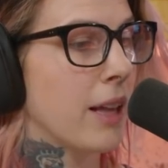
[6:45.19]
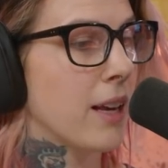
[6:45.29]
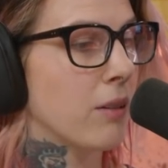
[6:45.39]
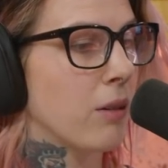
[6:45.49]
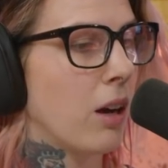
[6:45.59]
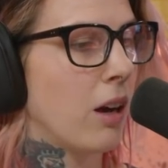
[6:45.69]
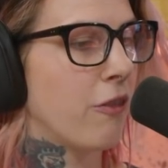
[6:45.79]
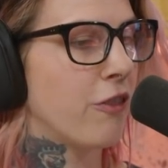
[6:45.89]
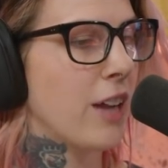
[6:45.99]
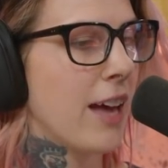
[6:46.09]
Like,
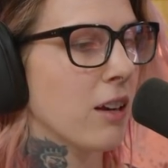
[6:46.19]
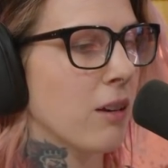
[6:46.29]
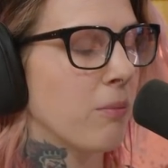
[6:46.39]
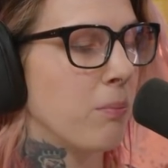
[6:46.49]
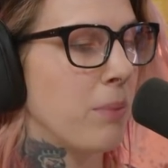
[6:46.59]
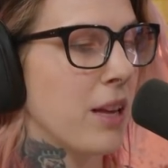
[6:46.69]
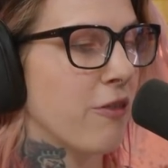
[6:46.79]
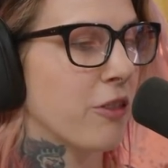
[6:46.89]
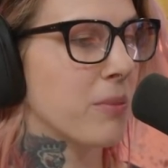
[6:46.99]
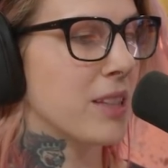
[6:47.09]
Fnatic being
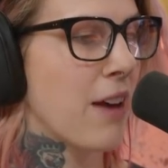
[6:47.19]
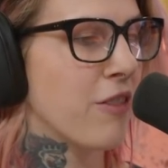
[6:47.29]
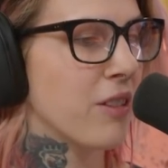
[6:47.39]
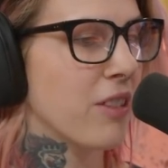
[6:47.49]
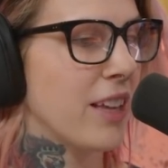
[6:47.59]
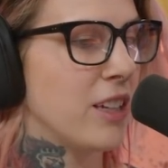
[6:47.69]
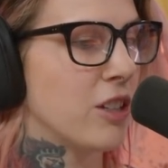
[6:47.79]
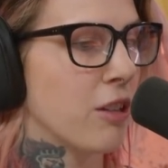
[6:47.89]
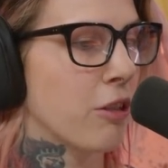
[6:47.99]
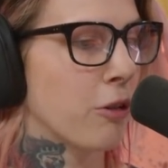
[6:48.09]
from 7th
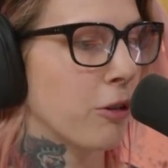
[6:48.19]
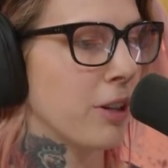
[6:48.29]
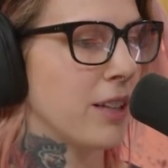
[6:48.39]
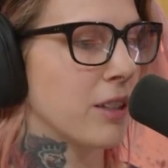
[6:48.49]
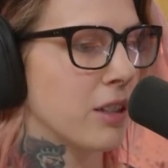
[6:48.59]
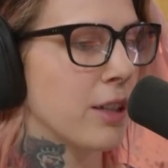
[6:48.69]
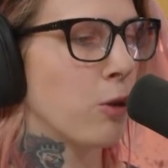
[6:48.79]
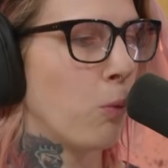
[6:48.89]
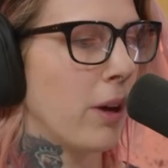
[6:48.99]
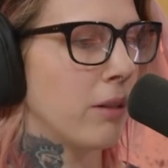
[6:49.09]
into 3rd is a
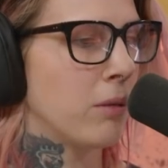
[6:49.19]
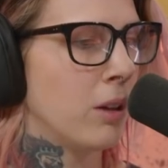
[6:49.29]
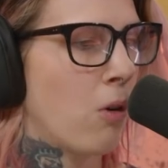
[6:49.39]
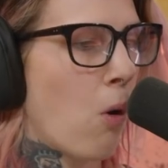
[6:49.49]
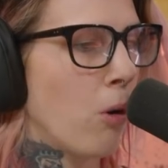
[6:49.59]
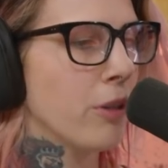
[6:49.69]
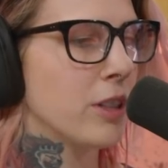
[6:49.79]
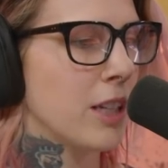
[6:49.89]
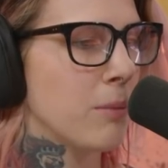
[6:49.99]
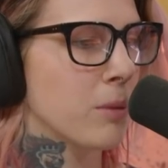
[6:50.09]
single win. All the
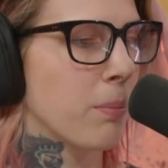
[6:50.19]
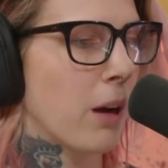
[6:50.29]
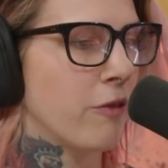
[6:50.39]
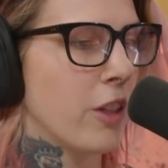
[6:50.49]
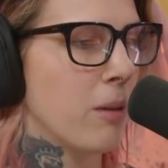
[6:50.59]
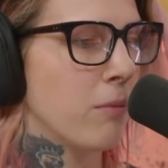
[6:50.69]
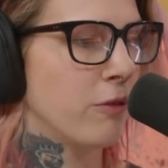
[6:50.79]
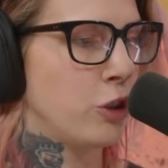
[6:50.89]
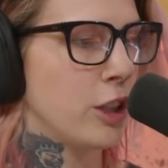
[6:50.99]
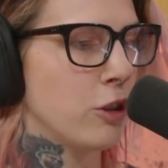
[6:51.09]
teams above them,
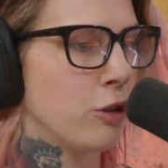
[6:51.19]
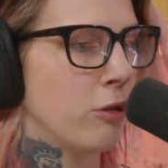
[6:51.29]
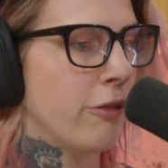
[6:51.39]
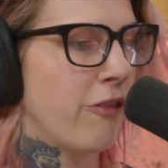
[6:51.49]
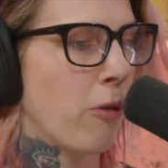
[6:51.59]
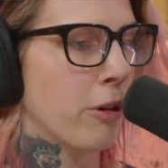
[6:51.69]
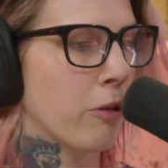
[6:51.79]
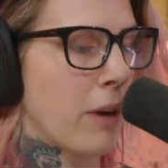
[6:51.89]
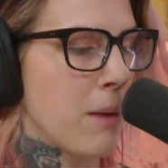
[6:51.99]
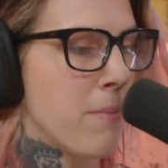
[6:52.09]
G2,
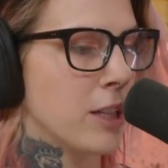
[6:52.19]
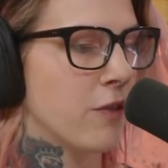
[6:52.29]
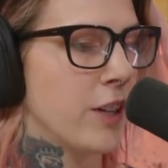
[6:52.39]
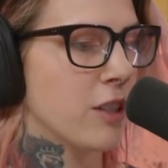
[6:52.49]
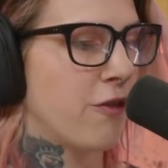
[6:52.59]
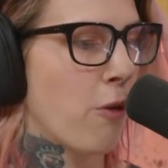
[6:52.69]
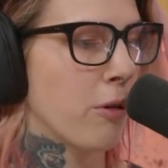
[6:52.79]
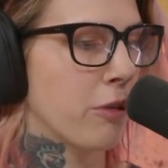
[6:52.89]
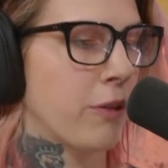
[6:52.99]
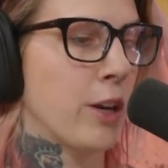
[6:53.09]
4-3. Misfits,
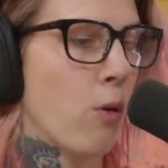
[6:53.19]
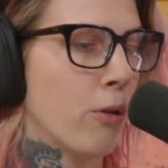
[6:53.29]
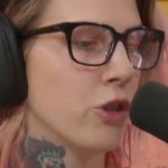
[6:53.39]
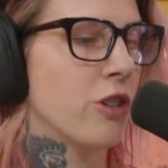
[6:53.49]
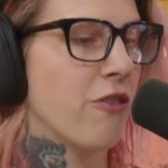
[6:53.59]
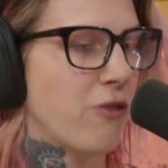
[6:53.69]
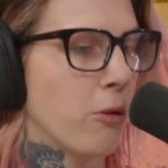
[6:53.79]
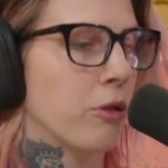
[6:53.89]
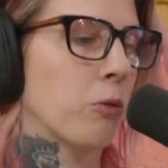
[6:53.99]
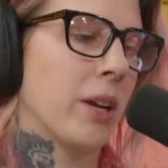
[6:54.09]
4-3. Origin,
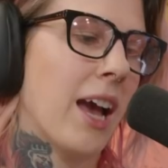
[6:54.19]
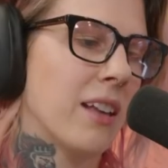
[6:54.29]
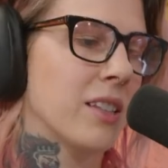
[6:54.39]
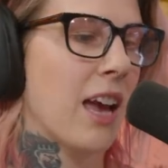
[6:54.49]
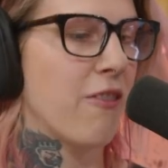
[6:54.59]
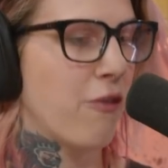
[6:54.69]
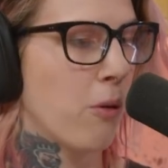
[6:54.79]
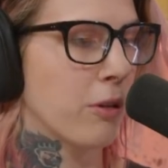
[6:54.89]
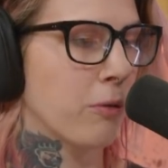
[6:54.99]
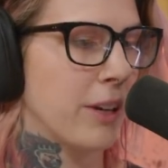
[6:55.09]
4-3. SK,
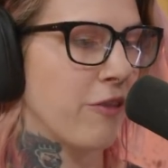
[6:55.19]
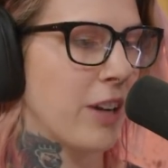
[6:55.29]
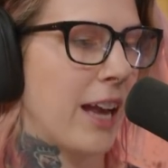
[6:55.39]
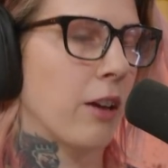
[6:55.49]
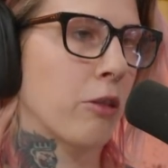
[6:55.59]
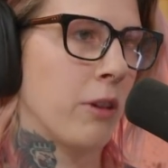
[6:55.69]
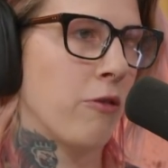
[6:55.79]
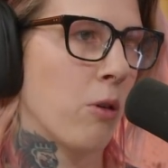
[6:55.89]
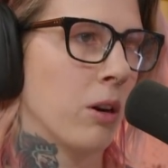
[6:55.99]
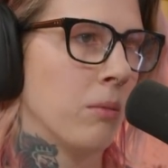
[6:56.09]
4-3. Fnatic,
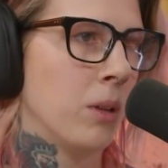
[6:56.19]
3-4.